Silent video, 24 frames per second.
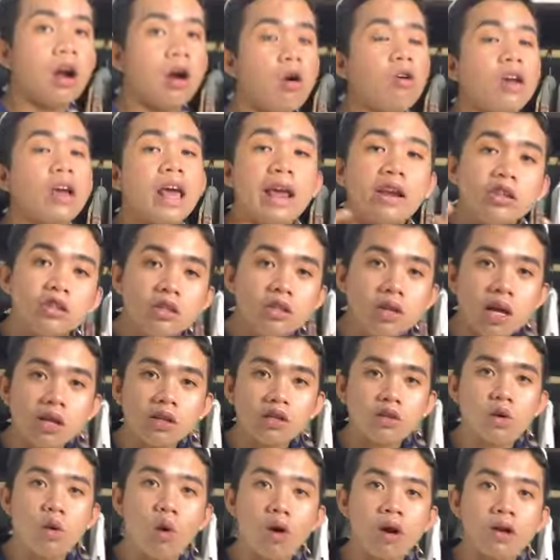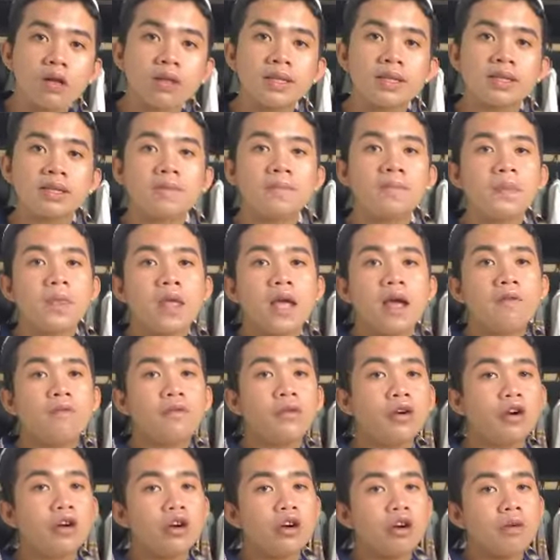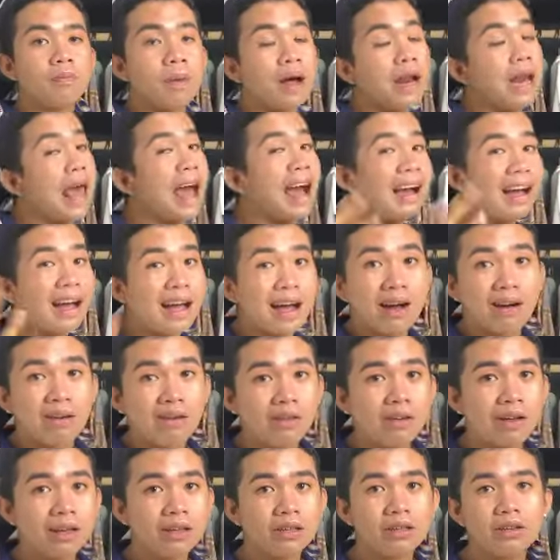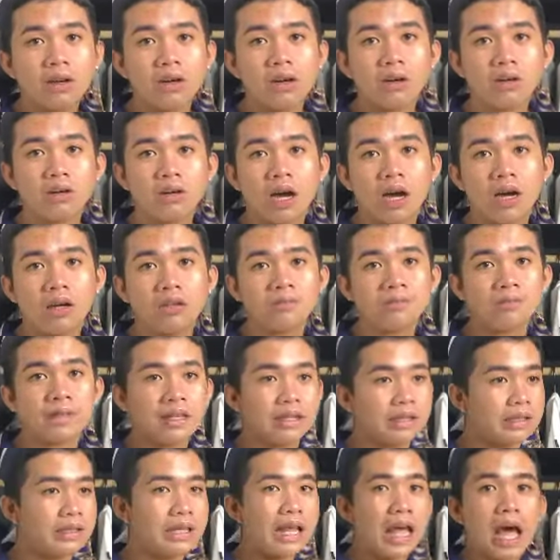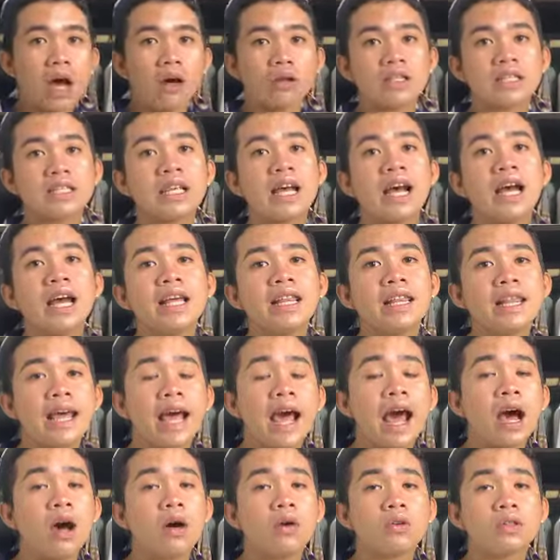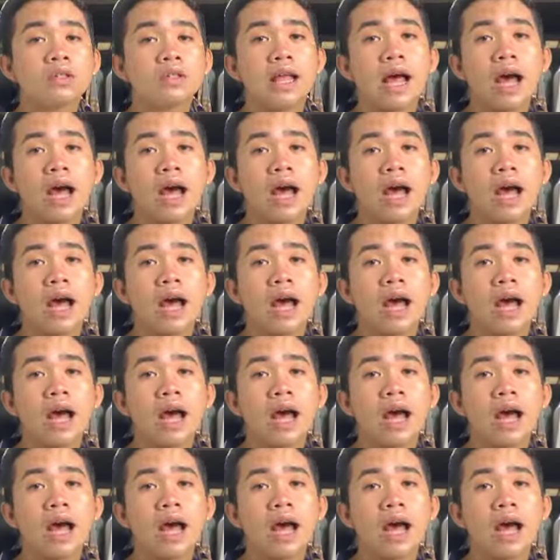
occasional shorts for panglakaw, you know, outside the house